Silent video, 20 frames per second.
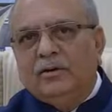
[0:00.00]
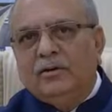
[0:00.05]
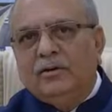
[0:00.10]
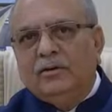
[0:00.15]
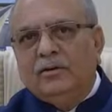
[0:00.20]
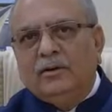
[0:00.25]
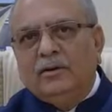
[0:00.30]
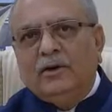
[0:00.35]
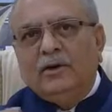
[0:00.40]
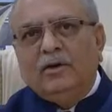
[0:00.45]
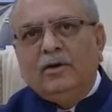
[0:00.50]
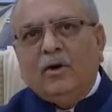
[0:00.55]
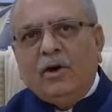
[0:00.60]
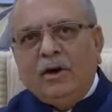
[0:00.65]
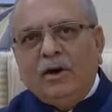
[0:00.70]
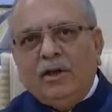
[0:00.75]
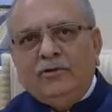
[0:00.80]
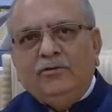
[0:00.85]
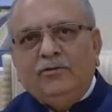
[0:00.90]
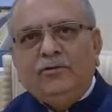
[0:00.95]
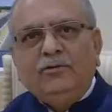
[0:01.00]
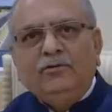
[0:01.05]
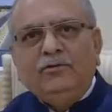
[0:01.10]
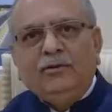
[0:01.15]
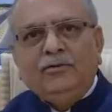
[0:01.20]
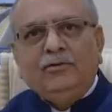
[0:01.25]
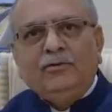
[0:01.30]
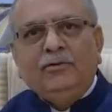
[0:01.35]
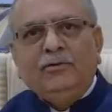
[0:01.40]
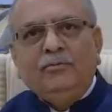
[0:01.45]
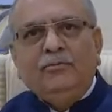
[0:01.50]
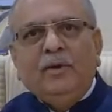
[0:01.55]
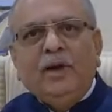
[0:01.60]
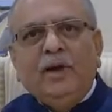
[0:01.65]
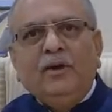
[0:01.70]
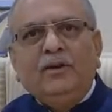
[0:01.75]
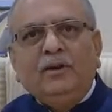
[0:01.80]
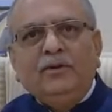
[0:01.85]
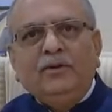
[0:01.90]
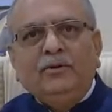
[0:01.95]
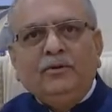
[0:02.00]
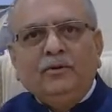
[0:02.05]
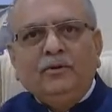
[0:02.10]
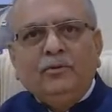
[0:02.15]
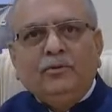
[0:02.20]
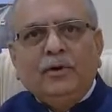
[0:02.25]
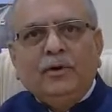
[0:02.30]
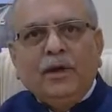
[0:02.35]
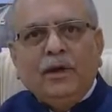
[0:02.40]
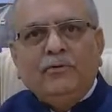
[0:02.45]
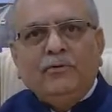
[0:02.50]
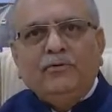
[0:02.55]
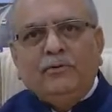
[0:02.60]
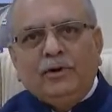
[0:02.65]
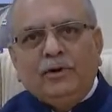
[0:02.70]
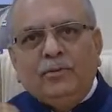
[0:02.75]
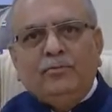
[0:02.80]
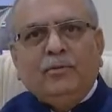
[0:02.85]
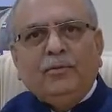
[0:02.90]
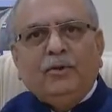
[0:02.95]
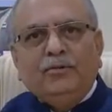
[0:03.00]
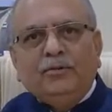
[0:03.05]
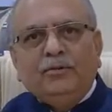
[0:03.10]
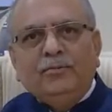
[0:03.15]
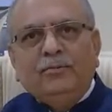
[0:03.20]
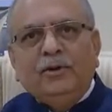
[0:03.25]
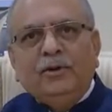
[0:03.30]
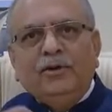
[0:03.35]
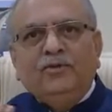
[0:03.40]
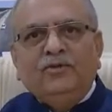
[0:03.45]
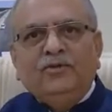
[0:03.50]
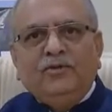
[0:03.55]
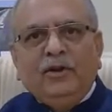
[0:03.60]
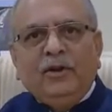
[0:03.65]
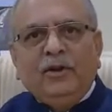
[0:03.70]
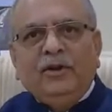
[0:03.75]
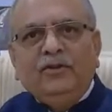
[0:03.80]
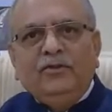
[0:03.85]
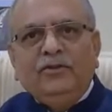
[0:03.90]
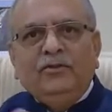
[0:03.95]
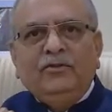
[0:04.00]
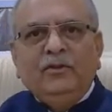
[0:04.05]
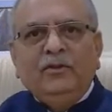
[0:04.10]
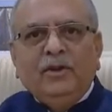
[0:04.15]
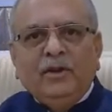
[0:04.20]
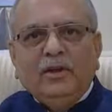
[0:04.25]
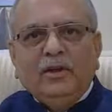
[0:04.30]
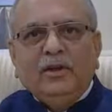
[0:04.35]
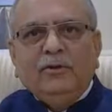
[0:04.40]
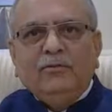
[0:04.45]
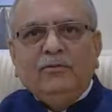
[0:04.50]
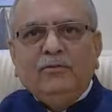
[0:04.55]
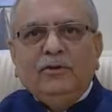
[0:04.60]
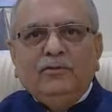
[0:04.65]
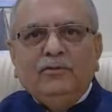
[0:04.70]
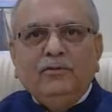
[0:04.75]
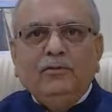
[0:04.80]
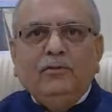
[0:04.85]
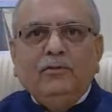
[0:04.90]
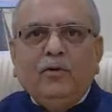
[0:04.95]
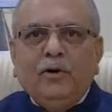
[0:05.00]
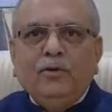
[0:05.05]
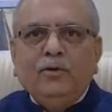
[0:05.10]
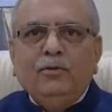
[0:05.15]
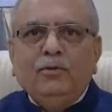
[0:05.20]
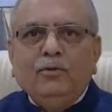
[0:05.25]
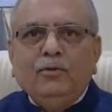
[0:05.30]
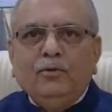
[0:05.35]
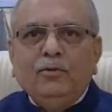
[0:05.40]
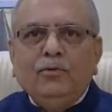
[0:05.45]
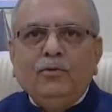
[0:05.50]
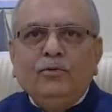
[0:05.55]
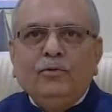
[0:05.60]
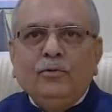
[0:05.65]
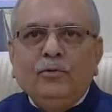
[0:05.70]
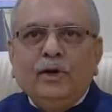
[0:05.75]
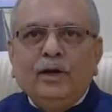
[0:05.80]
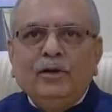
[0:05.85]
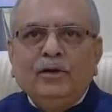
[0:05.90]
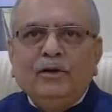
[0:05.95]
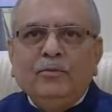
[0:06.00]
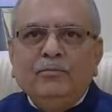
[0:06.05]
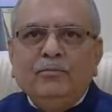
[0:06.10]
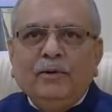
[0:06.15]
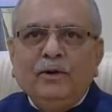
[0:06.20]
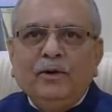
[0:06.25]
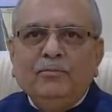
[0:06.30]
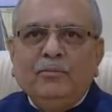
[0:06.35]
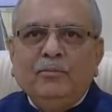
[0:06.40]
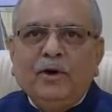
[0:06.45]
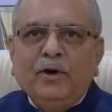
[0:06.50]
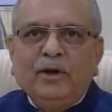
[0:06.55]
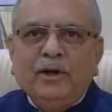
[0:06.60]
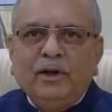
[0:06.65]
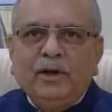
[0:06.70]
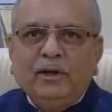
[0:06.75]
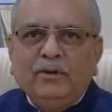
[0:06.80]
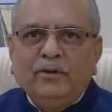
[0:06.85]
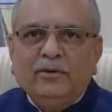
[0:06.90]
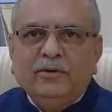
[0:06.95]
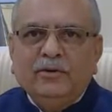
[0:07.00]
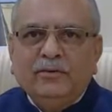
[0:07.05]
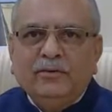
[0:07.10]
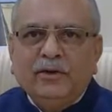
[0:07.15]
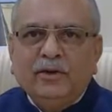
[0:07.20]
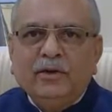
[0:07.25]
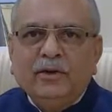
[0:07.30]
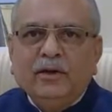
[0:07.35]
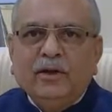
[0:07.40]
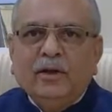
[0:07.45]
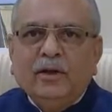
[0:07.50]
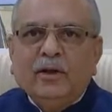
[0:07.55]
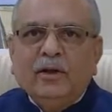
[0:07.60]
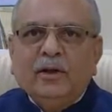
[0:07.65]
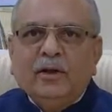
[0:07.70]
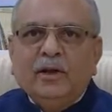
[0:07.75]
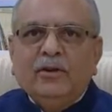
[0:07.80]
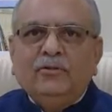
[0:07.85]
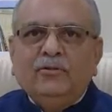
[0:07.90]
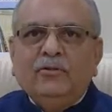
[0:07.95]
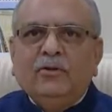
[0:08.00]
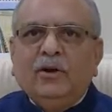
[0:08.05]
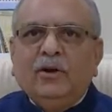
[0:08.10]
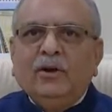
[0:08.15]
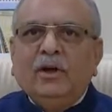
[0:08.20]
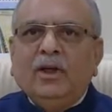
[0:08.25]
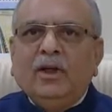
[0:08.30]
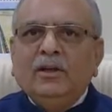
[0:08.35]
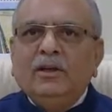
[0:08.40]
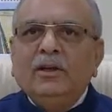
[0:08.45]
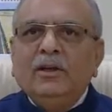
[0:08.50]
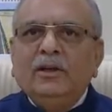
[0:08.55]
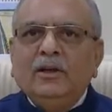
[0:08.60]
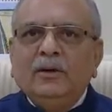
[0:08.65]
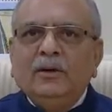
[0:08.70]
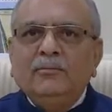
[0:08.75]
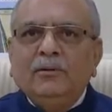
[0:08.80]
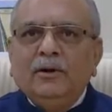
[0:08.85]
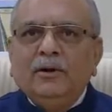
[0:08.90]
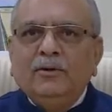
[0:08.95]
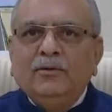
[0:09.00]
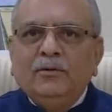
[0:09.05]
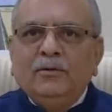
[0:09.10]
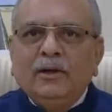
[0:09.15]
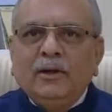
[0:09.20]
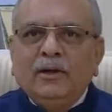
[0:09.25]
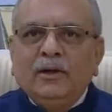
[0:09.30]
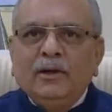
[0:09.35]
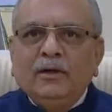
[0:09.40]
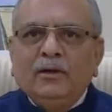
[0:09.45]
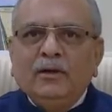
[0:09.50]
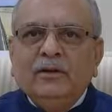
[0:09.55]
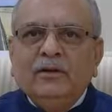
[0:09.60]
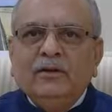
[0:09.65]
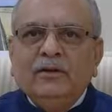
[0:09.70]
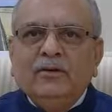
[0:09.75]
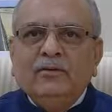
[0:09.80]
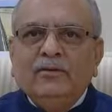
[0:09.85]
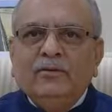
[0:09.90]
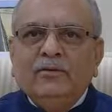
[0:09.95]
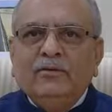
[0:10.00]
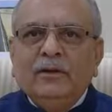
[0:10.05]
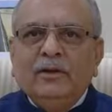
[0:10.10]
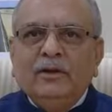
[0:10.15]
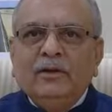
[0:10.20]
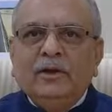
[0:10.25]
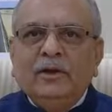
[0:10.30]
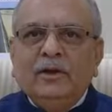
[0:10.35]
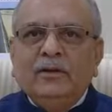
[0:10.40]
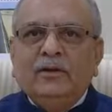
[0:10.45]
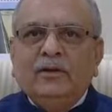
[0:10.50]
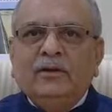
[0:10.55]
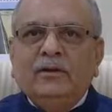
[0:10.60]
The knowledge which is built into every possible change which you want to do to get the pinpoint accuracy, it's not unthinkable today to say that